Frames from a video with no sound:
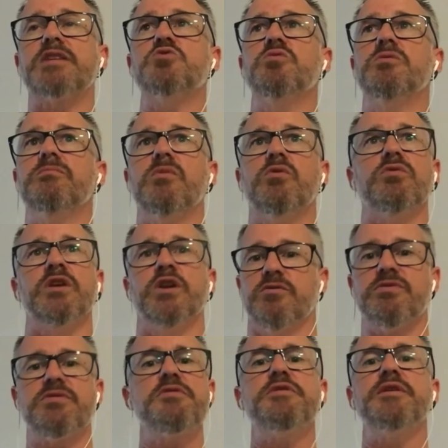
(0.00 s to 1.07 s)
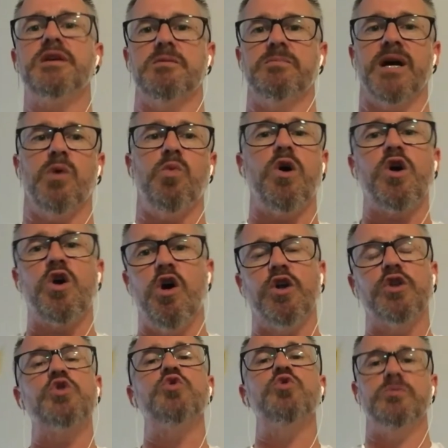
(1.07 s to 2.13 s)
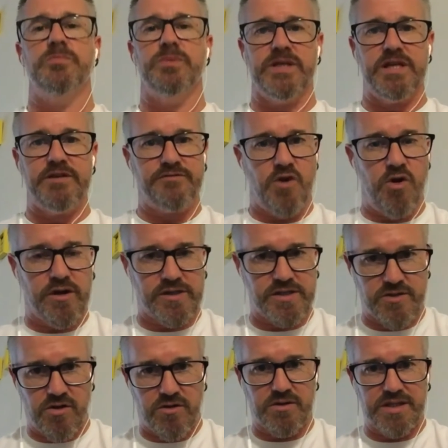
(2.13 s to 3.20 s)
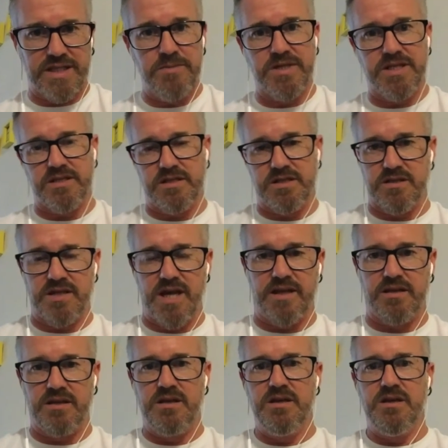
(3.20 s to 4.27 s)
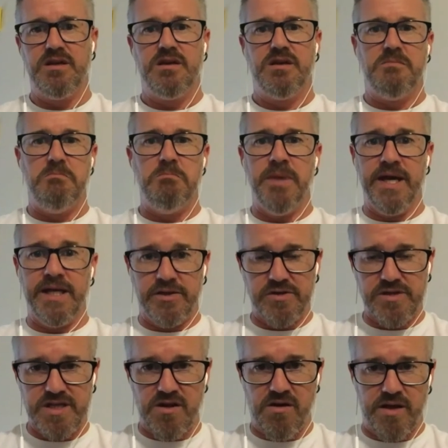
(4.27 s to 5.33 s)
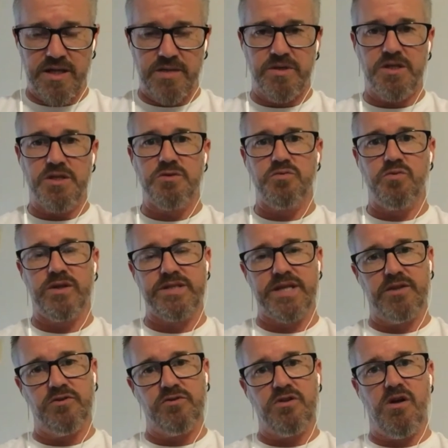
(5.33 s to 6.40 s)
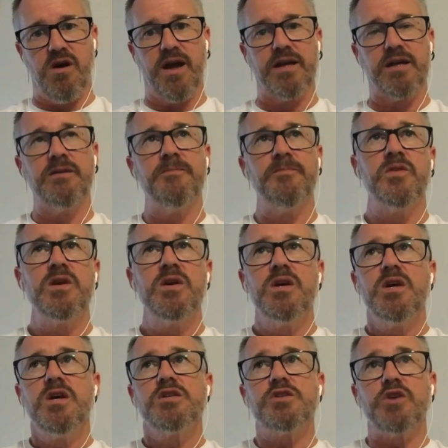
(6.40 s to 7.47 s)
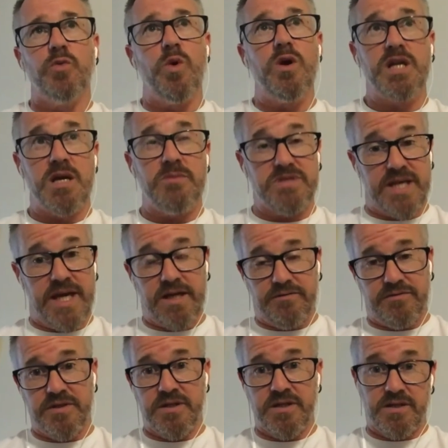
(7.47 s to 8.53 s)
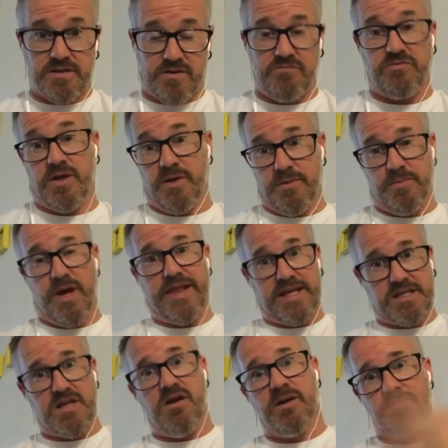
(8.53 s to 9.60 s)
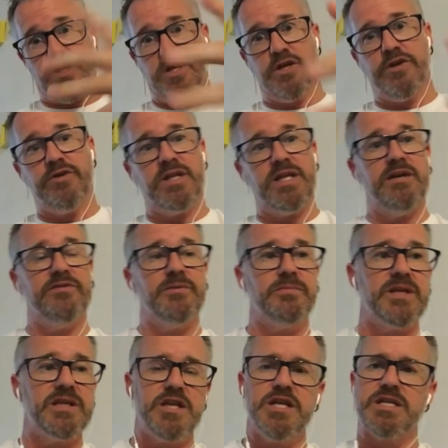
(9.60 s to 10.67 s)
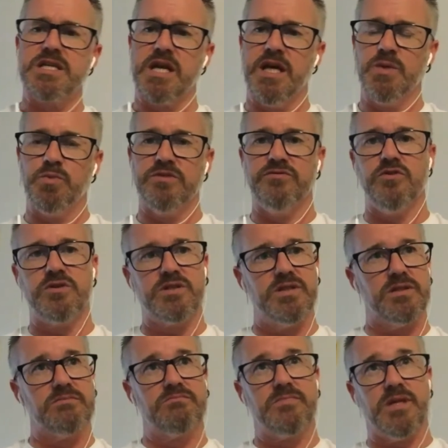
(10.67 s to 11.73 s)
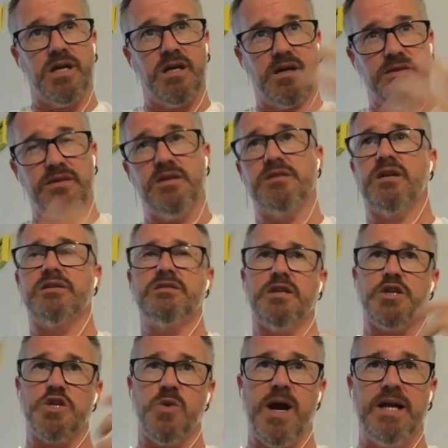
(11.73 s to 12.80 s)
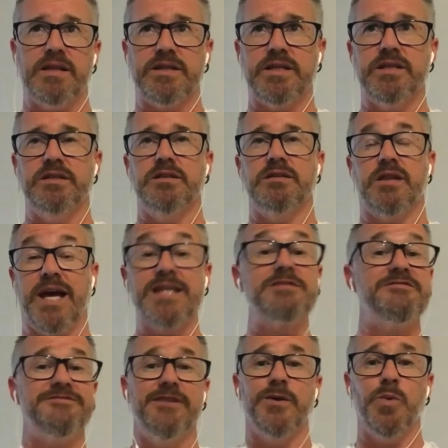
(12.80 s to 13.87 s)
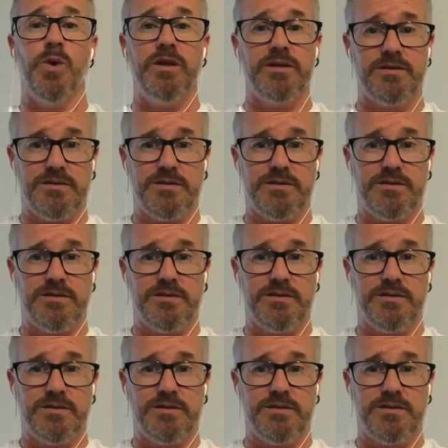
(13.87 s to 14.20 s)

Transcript: to, you know, think about what God could be if God is not limited to that man in the sky image, what does that look like? So what comes out of the, the you know, by that time, you know, year eleven, in year ten, we've looked at uh, things like sexuality, and that's a fun one.